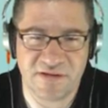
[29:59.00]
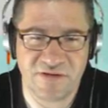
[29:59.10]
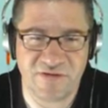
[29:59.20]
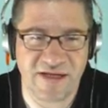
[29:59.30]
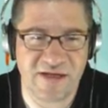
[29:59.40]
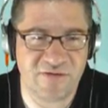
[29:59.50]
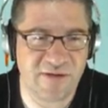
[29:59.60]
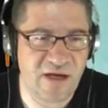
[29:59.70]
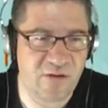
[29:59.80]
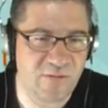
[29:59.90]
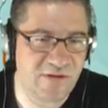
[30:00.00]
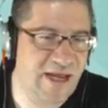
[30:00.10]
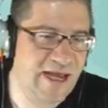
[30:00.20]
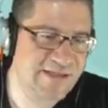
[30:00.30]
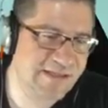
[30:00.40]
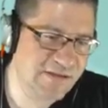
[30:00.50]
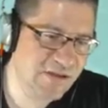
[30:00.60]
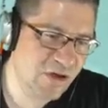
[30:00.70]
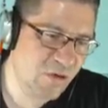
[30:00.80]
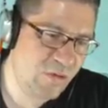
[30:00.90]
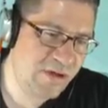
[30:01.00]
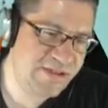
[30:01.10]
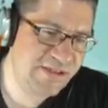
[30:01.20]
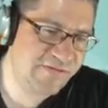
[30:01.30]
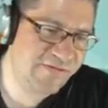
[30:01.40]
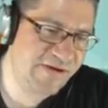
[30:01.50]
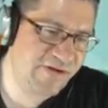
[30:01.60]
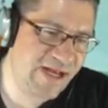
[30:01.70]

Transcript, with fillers: to take into account when asking, what is your favorite